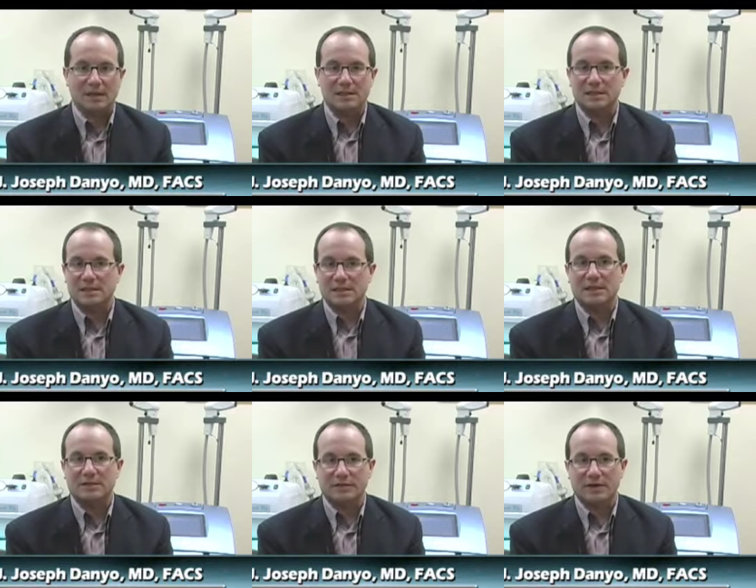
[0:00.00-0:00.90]
since
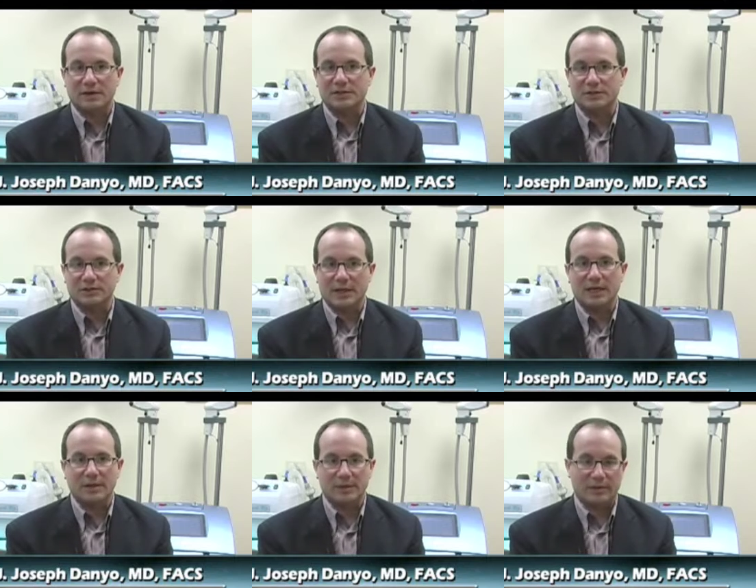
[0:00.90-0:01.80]
it's a functional
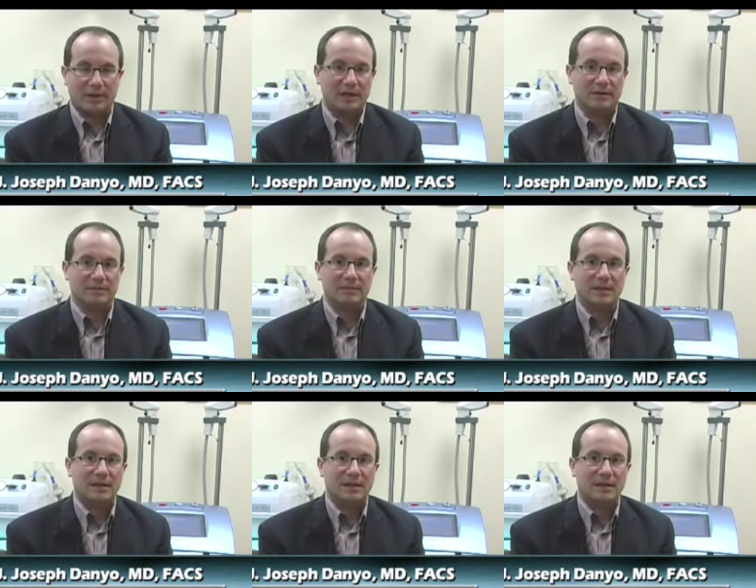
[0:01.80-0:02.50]
airway problem.